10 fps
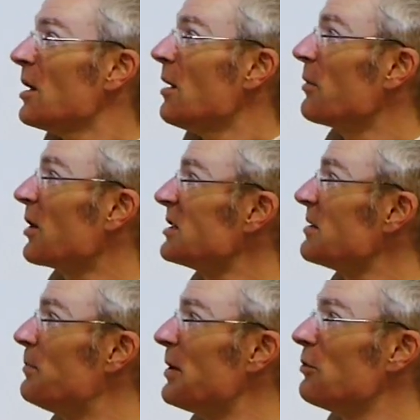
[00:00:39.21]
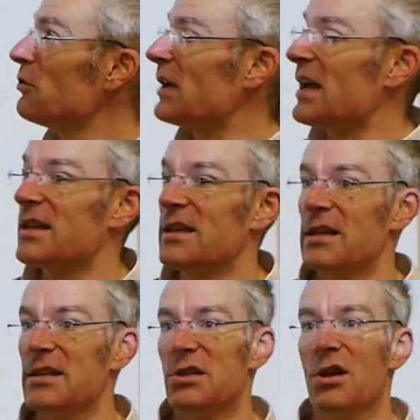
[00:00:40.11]
We're going to build a
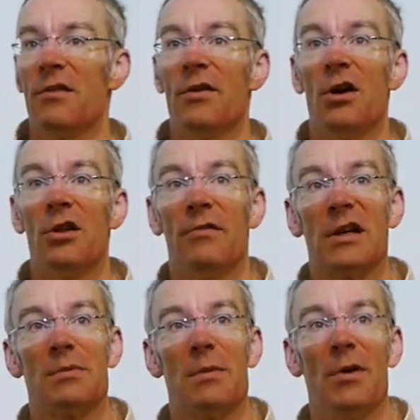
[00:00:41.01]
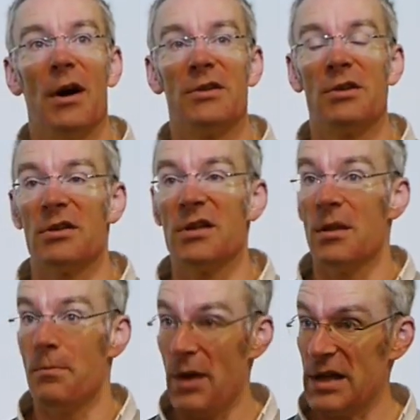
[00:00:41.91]
Git server on the Raspberry Pi. So you're going to take the
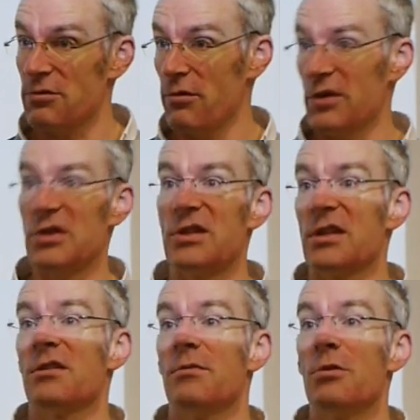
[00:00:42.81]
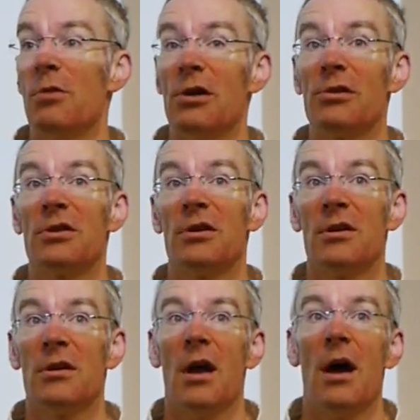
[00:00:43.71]
best revision system in the world
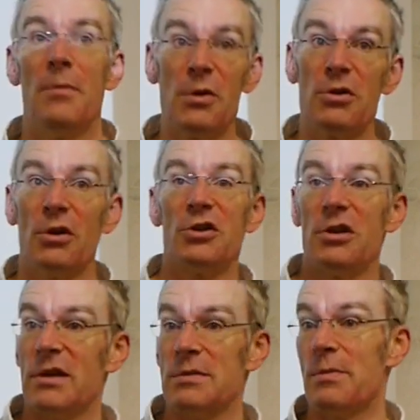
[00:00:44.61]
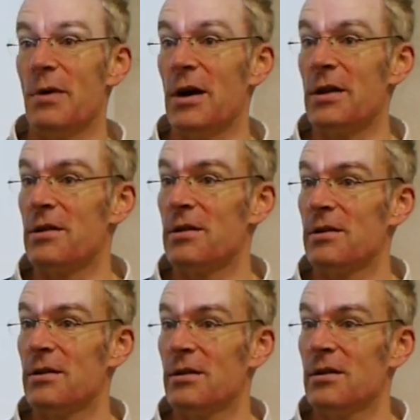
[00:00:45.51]
and build it onto your Raspberry Pi.
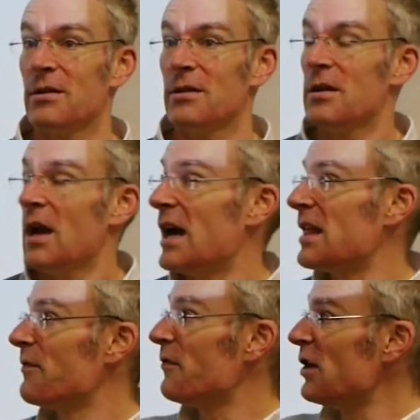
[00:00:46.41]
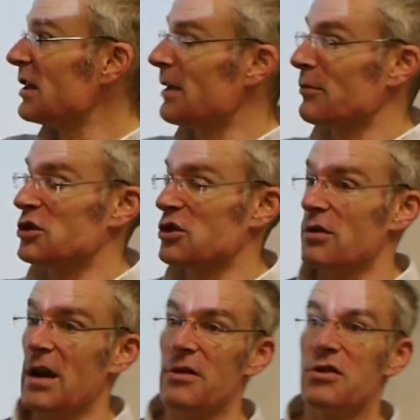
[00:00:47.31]
And then finally, I'm going to show
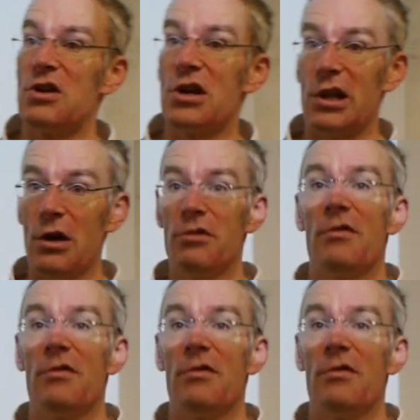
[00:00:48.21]
you how you can clone